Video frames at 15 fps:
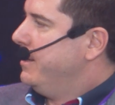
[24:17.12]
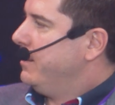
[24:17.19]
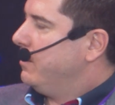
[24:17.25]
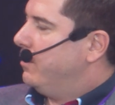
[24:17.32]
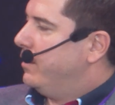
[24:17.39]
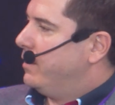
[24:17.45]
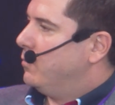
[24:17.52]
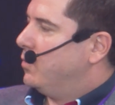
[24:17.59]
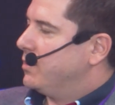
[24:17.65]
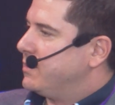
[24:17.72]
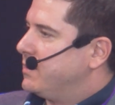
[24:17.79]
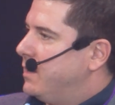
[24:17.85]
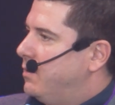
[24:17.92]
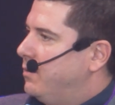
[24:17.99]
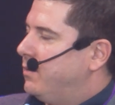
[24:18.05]
more
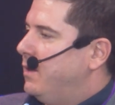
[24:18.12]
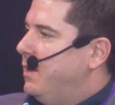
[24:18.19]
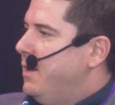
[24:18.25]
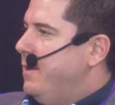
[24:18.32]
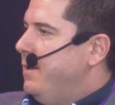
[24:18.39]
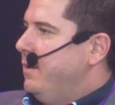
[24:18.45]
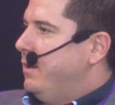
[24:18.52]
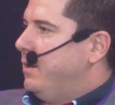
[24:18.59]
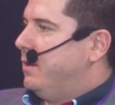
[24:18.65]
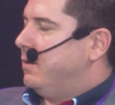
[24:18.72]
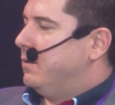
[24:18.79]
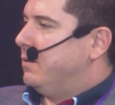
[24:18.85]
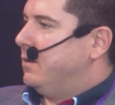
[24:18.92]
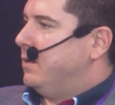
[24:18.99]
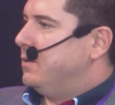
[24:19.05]
south.
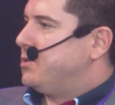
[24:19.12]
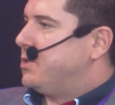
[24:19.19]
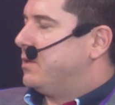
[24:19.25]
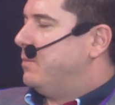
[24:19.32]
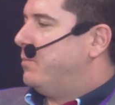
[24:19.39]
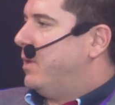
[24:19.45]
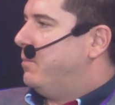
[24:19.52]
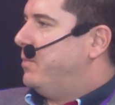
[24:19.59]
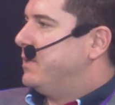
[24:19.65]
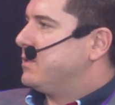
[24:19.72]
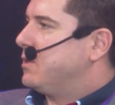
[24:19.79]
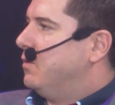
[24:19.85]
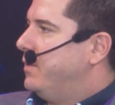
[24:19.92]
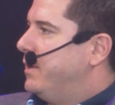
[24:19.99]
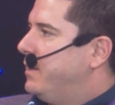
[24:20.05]
In Czech Republic,
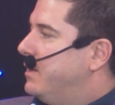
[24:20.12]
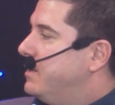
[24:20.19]
Slovakia,